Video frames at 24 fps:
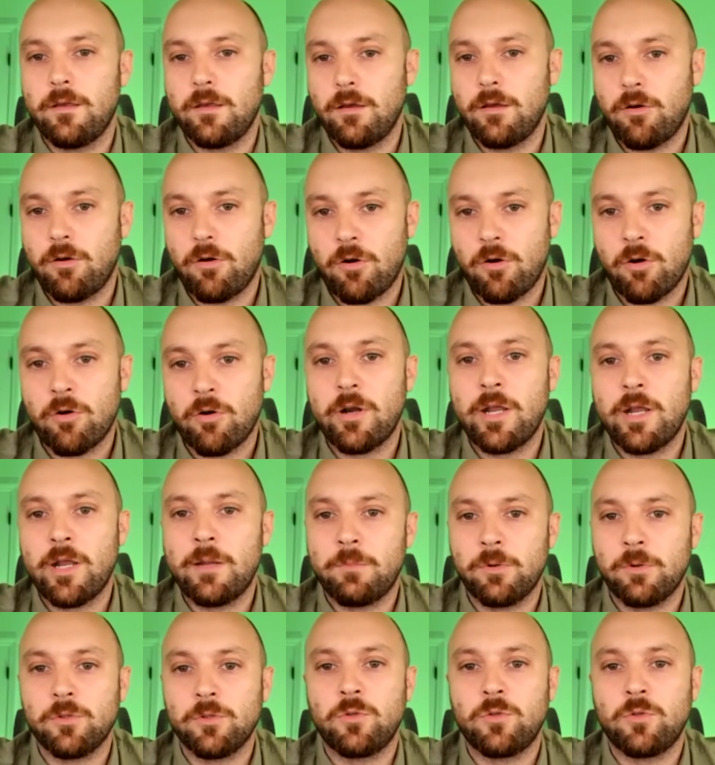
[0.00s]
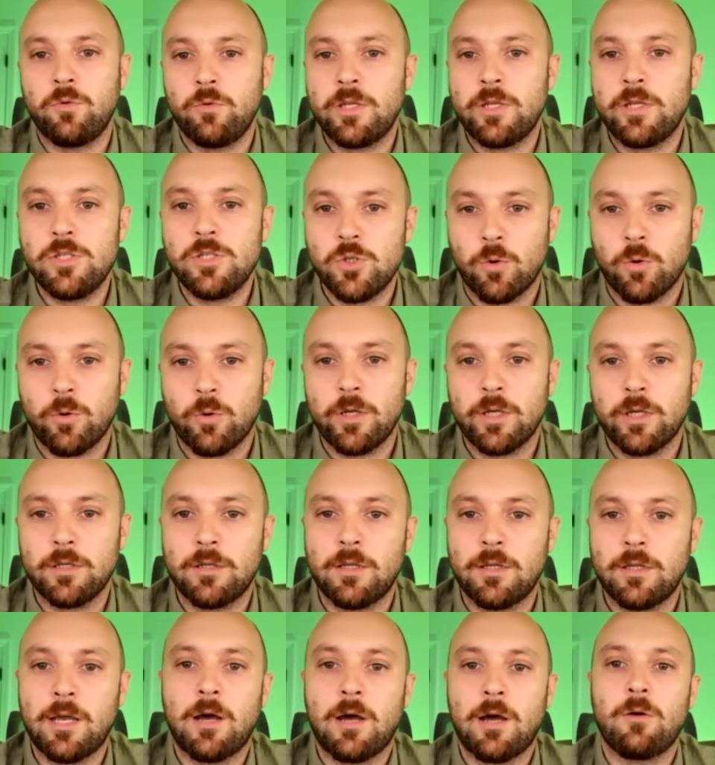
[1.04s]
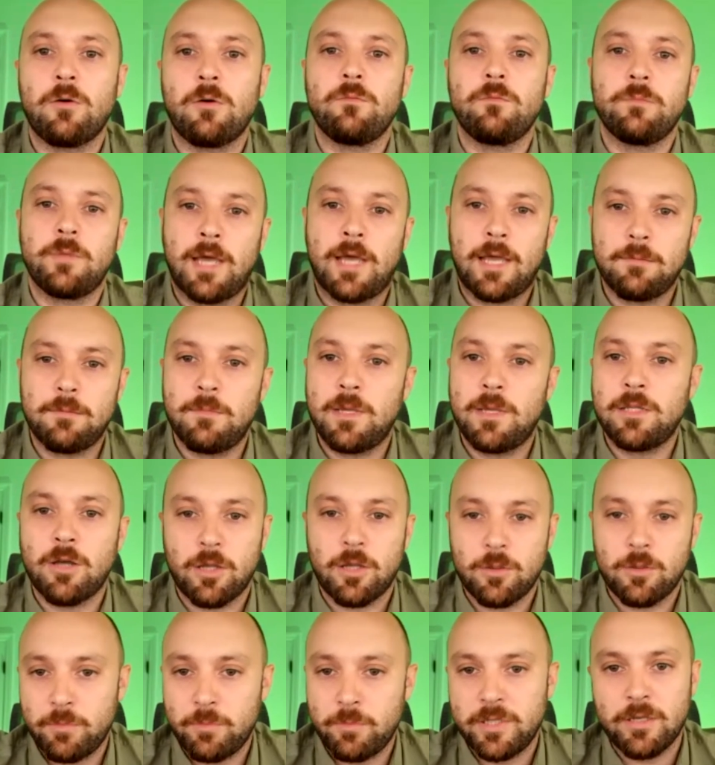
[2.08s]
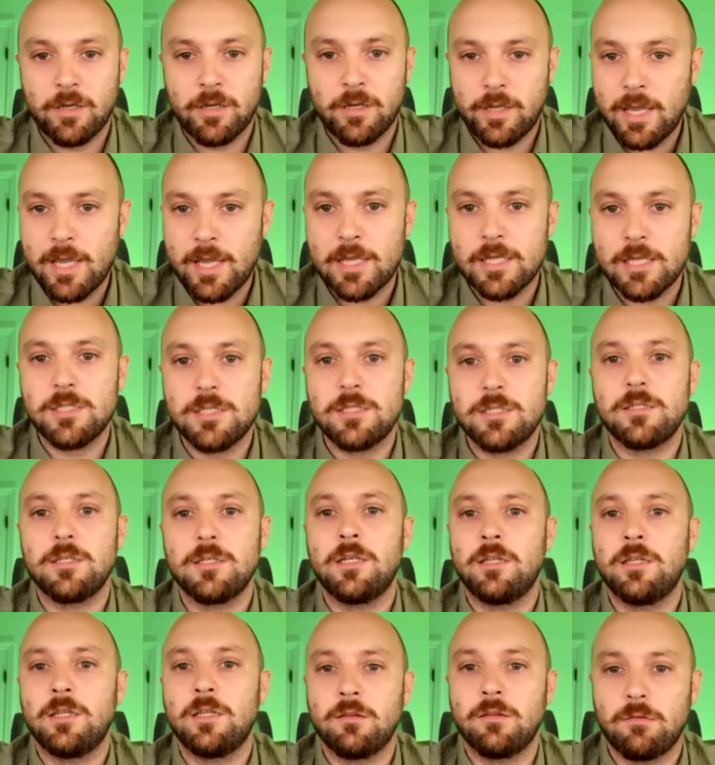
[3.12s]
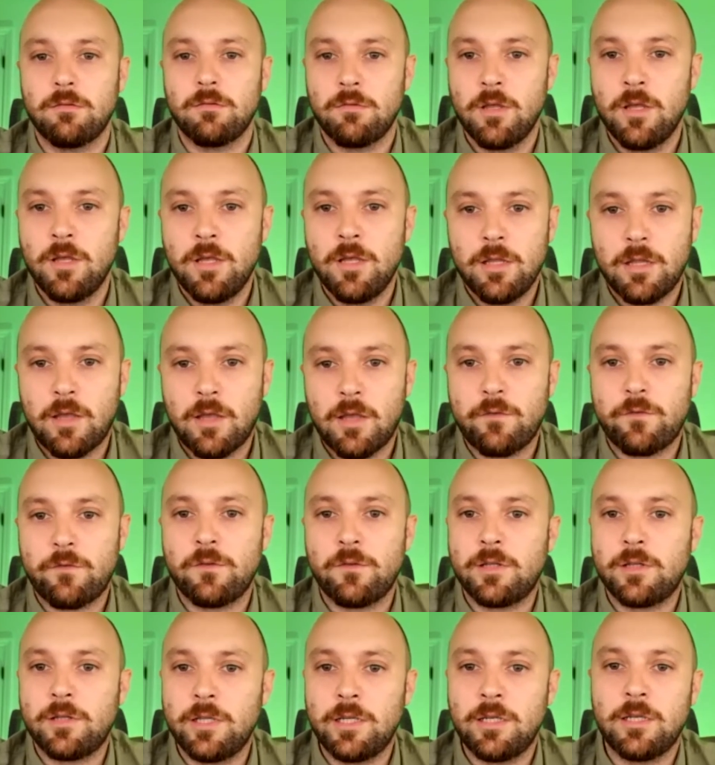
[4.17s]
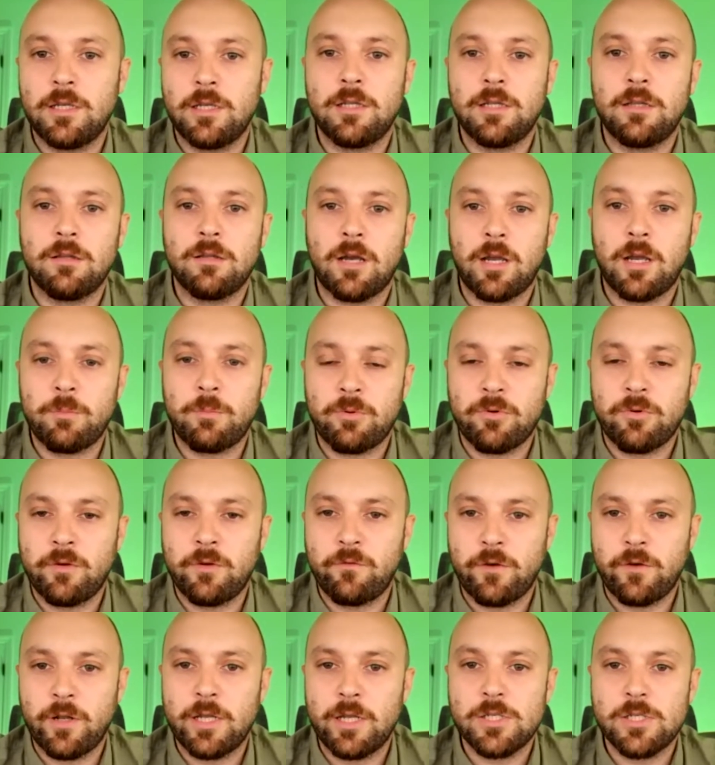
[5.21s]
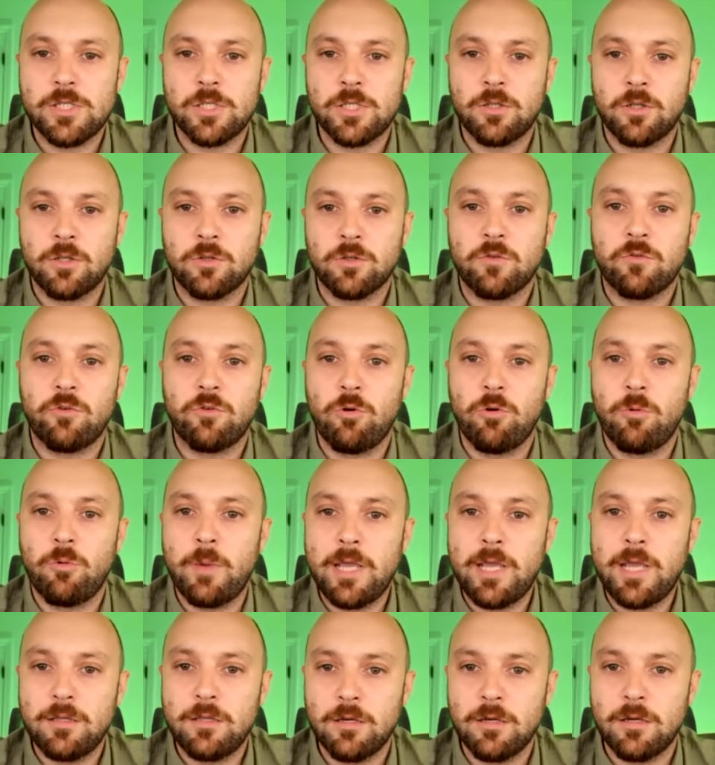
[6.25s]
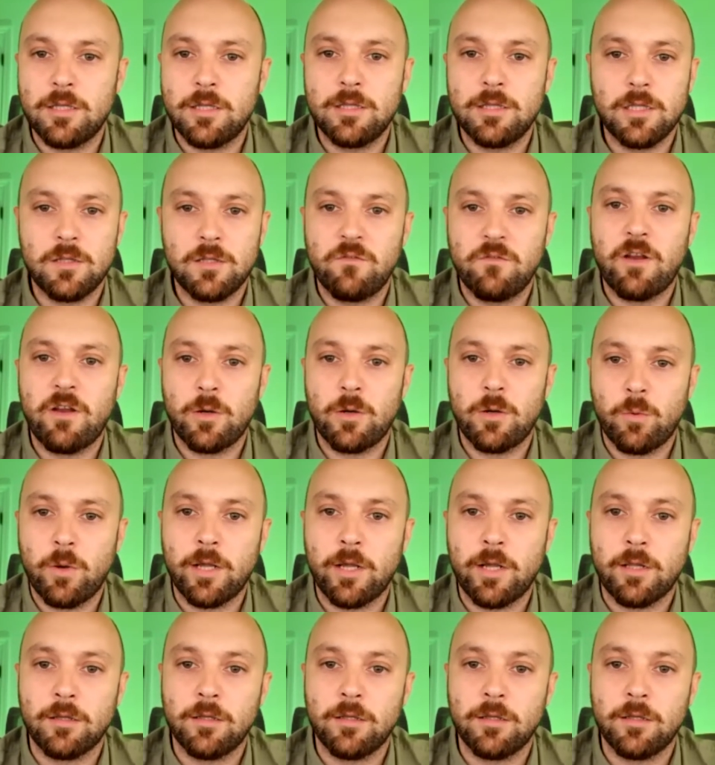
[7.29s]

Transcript: are able to enjoy it. Now, that may not be the case in Definitely in hyperinflation under Romania, it did very well.